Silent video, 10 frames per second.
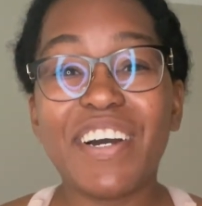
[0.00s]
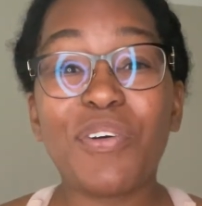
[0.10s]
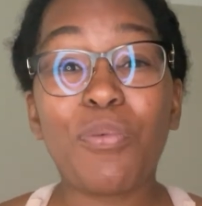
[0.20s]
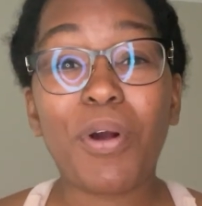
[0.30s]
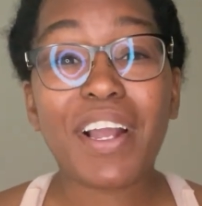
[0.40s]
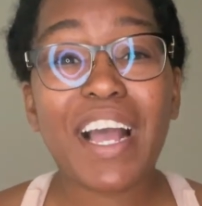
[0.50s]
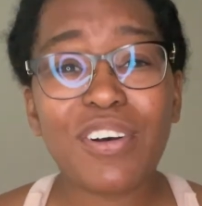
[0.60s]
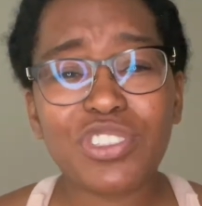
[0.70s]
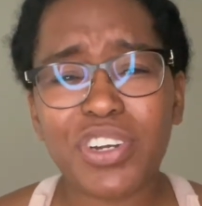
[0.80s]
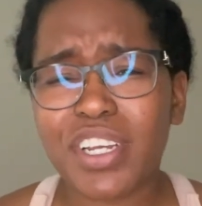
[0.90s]

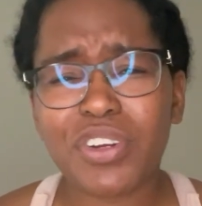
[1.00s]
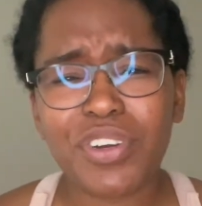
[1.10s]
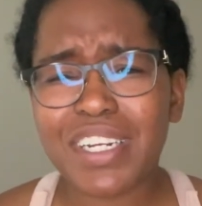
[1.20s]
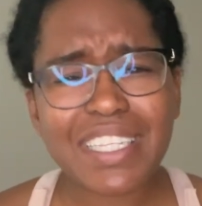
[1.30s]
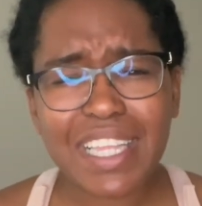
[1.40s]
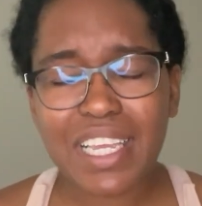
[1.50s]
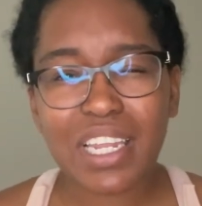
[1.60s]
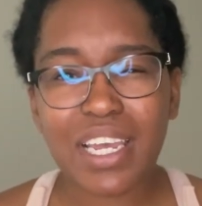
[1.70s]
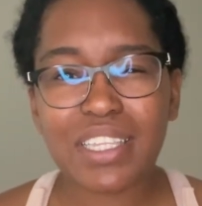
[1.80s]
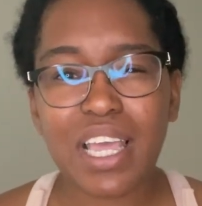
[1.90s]
workout trainer or anything
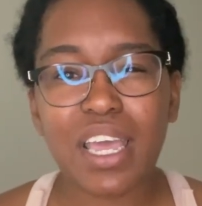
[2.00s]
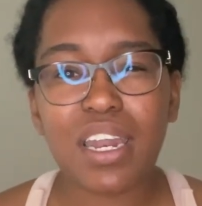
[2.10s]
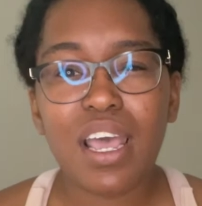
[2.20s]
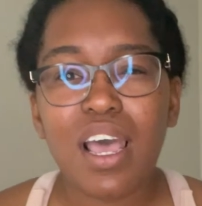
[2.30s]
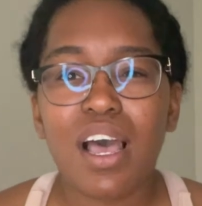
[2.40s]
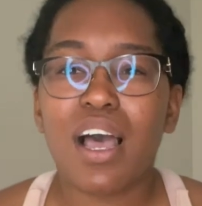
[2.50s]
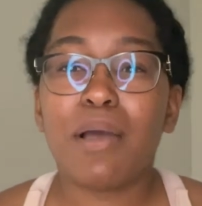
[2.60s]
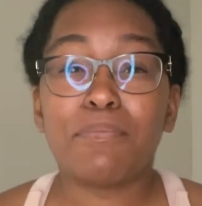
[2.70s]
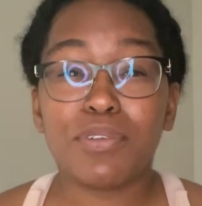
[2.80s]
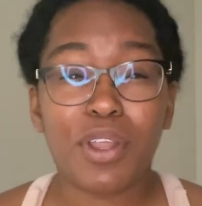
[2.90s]
like that.
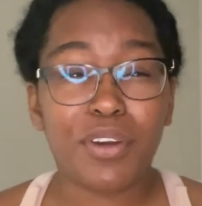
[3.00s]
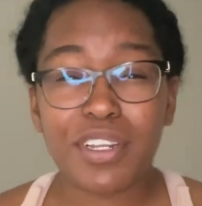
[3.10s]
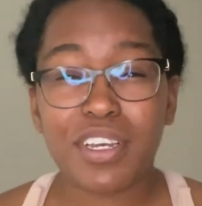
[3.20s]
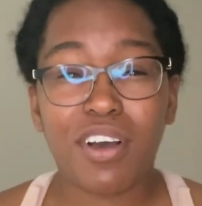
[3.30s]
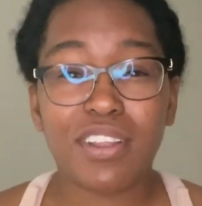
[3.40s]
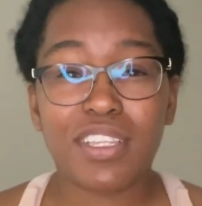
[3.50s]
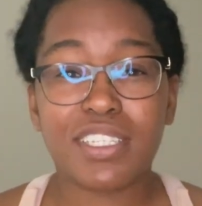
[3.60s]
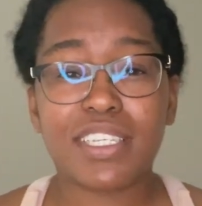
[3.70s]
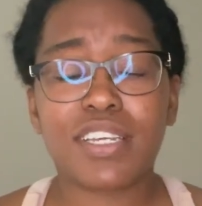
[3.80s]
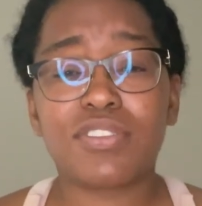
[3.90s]
I'm learning all of
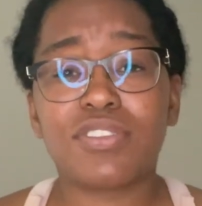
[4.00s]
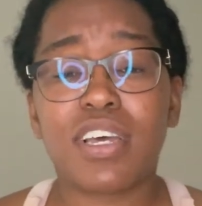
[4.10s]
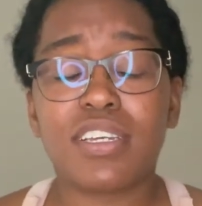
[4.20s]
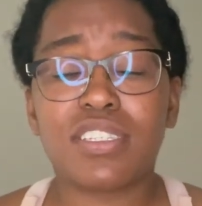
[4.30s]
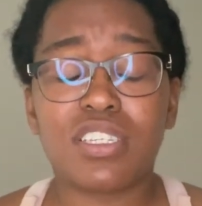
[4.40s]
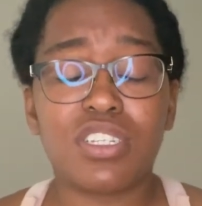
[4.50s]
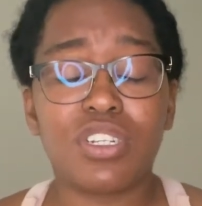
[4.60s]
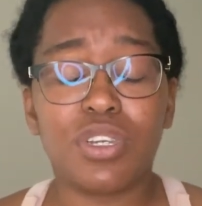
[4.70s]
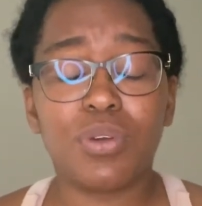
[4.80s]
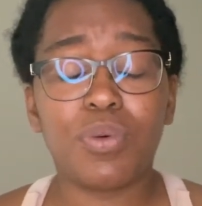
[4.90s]
these exercises
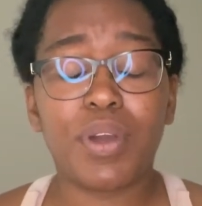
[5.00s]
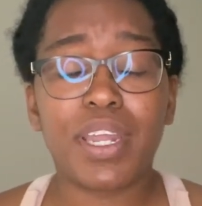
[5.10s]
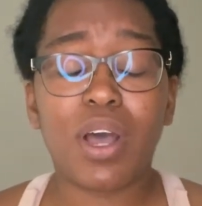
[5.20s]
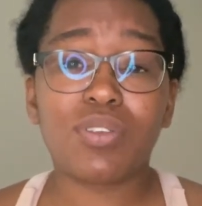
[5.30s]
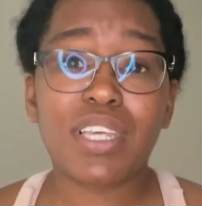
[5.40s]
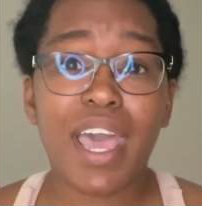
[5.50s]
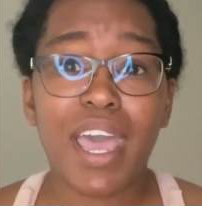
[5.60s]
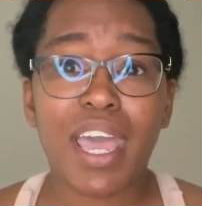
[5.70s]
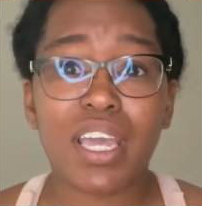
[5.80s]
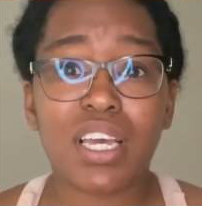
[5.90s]
new, and I'll
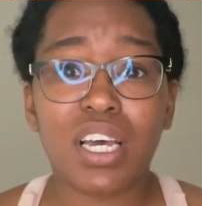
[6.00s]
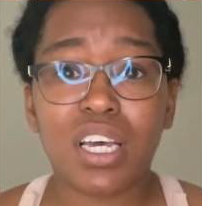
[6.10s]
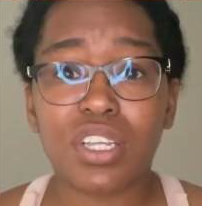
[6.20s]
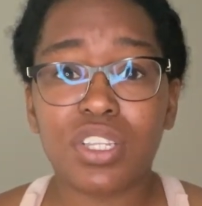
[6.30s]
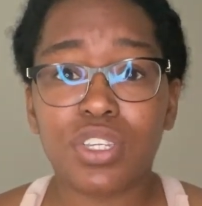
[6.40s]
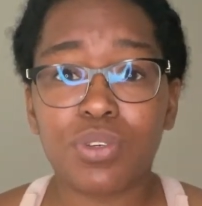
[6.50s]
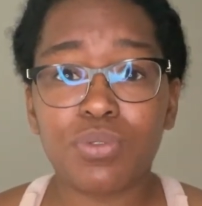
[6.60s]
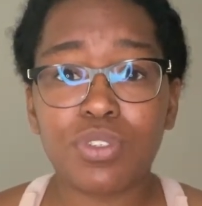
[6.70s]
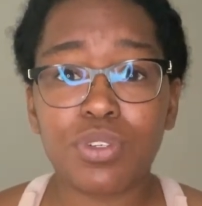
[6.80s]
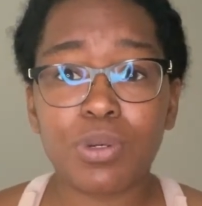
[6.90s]
tag the
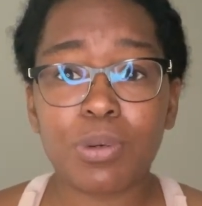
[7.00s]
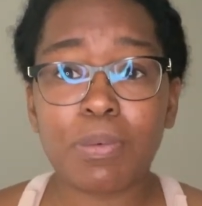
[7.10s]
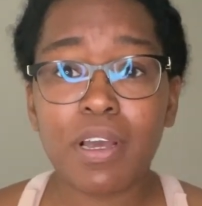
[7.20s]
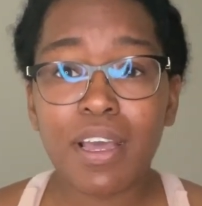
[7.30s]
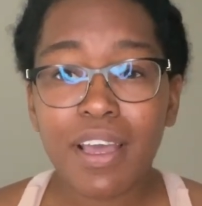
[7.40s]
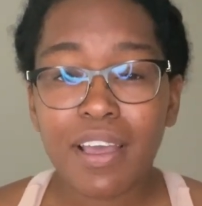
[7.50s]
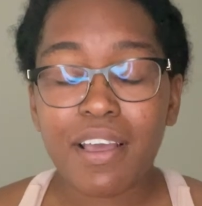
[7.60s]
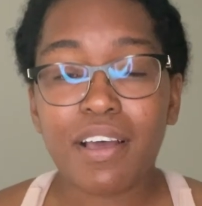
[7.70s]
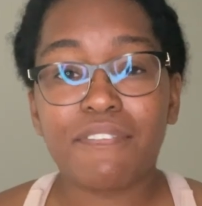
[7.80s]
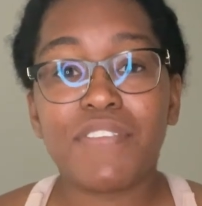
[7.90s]
YouTube
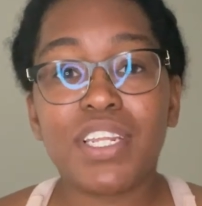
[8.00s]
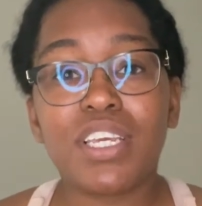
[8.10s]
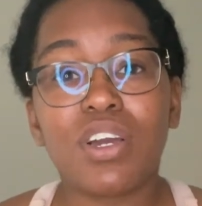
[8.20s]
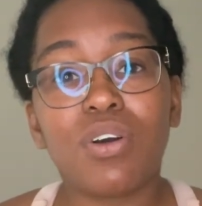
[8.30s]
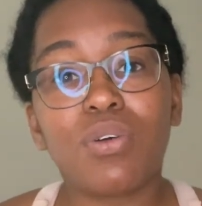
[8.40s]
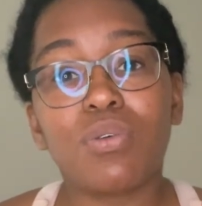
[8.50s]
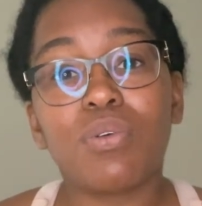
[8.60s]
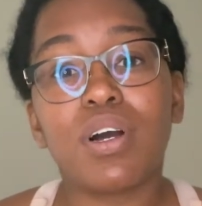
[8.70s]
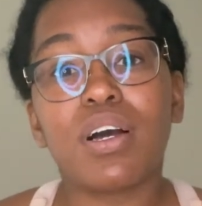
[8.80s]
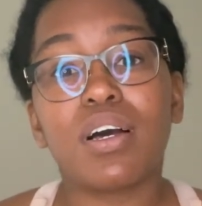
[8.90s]

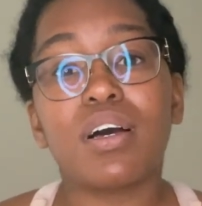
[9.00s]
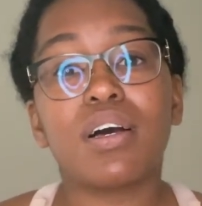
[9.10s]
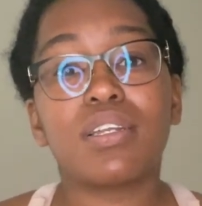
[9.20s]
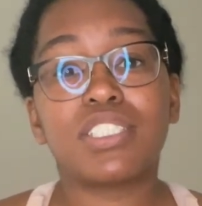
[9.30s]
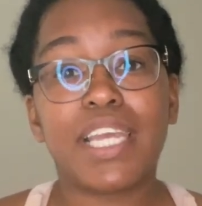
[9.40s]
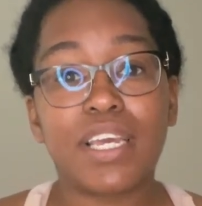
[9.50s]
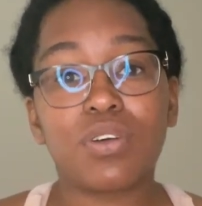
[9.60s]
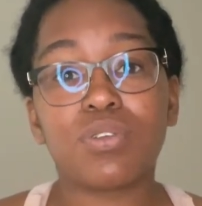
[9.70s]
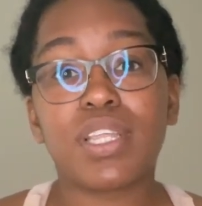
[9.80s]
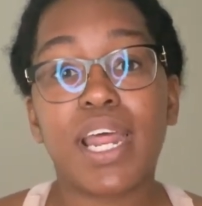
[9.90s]
video
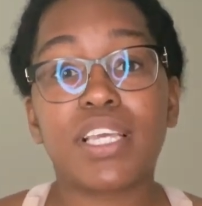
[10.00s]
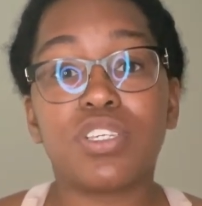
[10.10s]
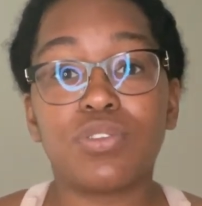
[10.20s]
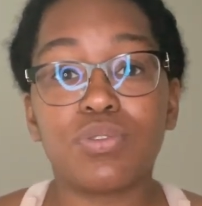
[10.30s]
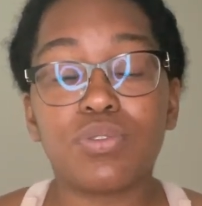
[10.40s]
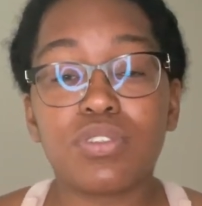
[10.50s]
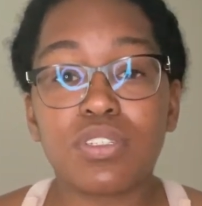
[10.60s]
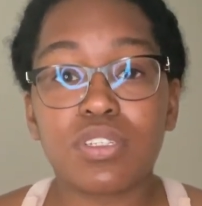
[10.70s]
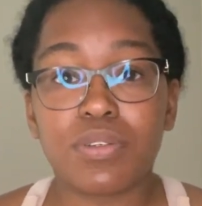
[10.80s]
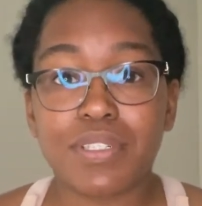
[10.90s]
channel that I use
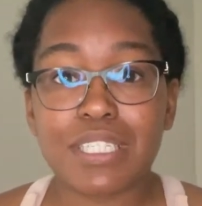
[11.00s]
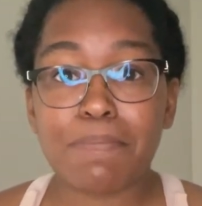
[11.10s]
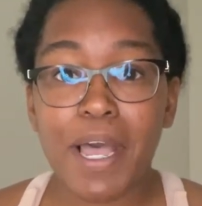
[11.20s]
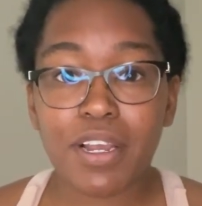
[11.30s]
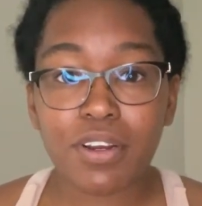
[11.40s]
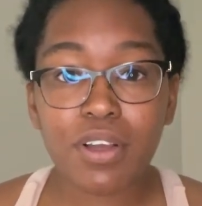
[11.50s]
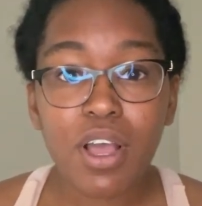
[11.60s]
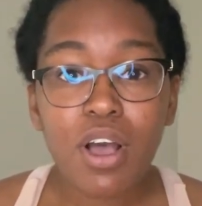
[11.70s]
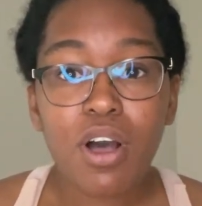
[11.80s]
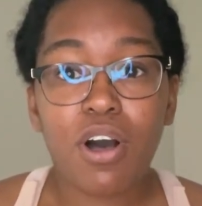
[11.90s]
to inspire
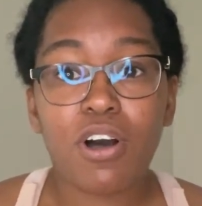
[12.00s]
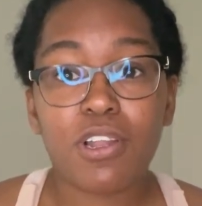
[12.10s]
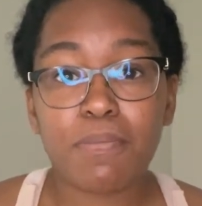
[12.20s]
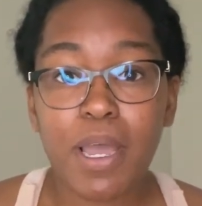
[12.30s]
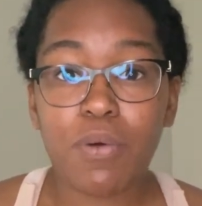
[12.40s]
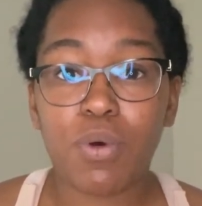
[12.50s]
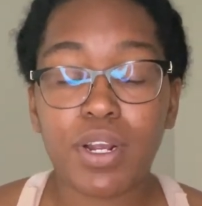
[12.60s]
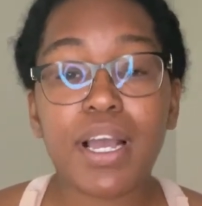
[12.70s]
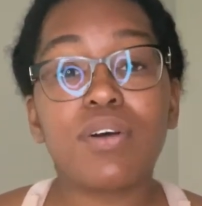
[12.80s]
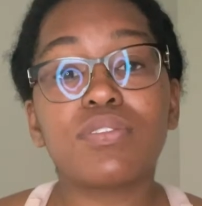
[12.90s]
all of my
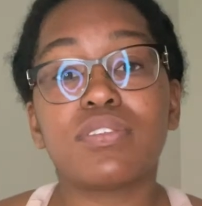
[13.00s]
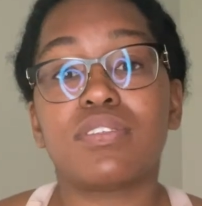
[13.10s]
workouts